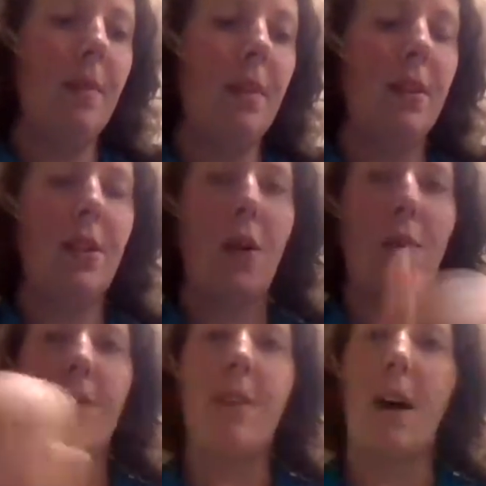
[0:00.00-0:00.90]
So
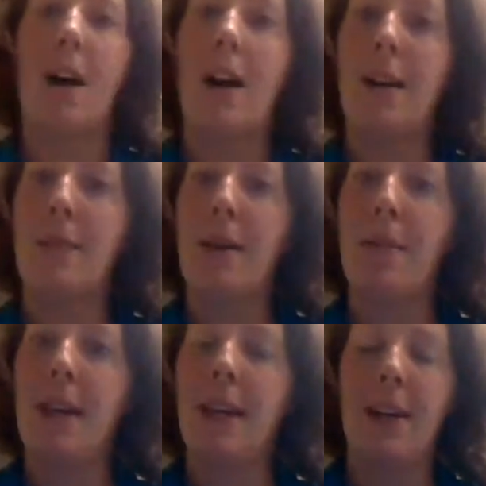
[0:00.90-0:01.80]
we've got our
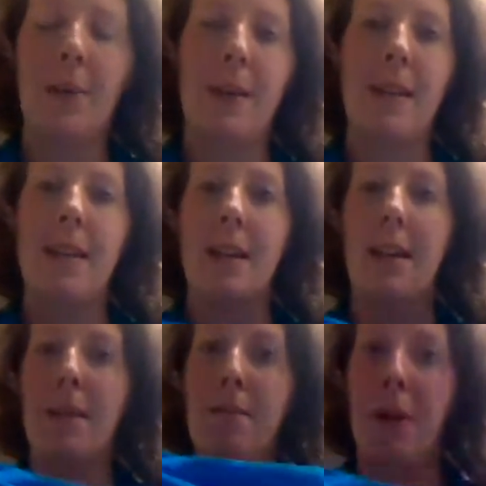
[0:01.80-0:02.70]
baby here with their
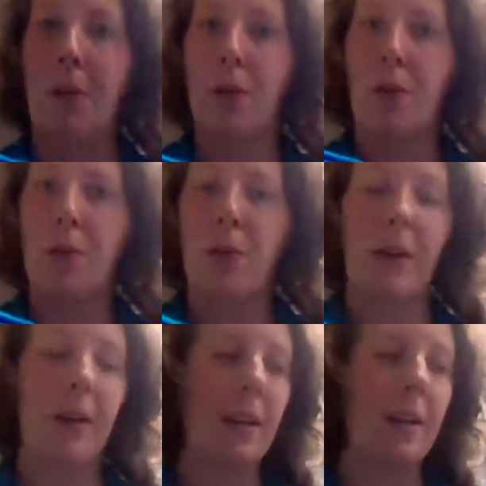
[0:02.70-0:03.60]
umbilical
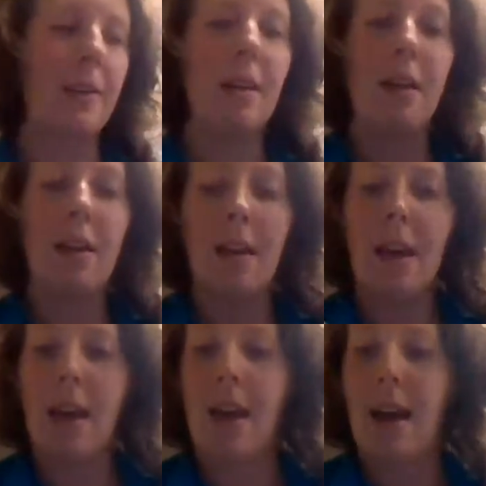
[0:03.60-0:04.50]
cord,
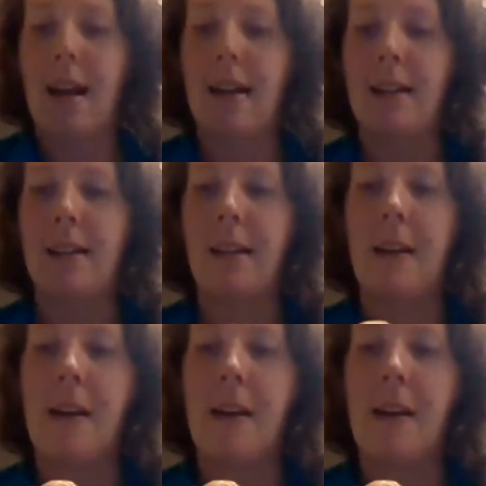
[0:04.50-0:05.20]
and